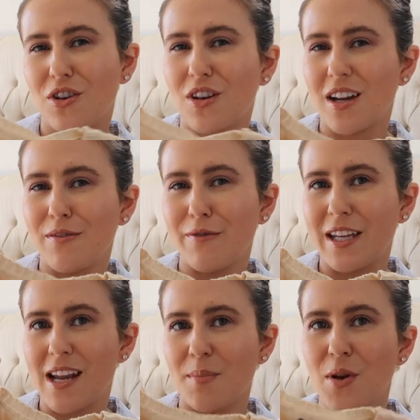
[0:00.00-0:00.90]
not kind of a
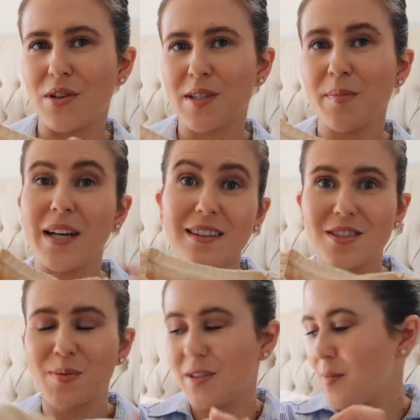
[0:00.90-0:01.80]
V-neck person, but I
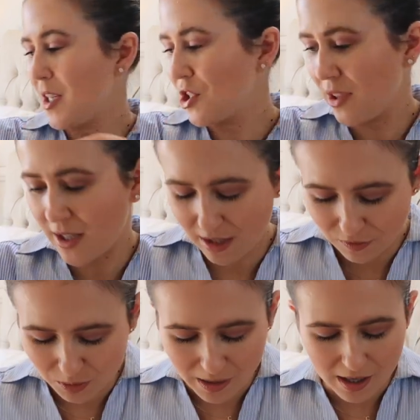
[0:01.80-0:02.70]
just wanted to mention that
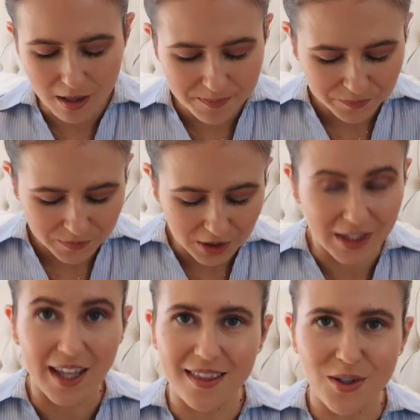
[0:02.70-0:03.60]
if you are, you
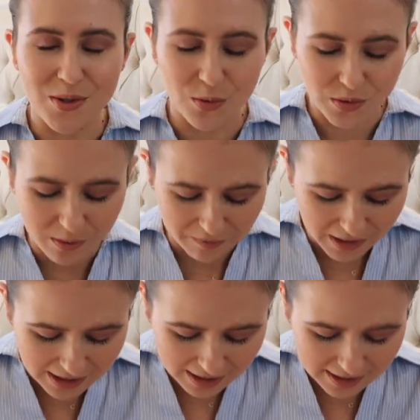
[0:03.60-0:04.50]
can get those also in
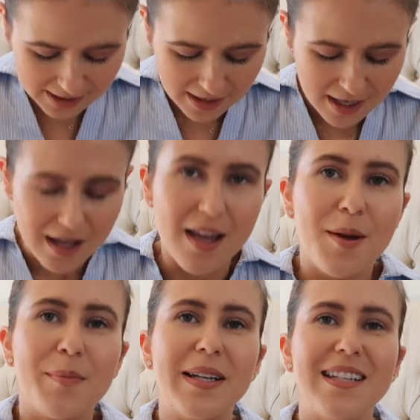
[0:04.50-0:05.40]
V-necks.
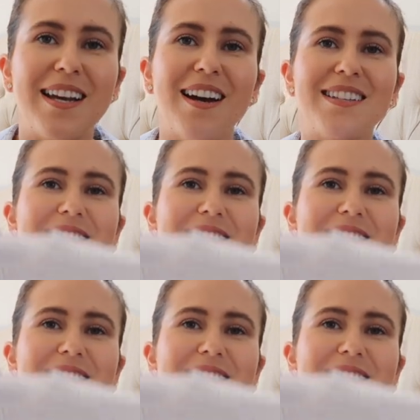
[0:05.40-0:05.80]
But yeah, I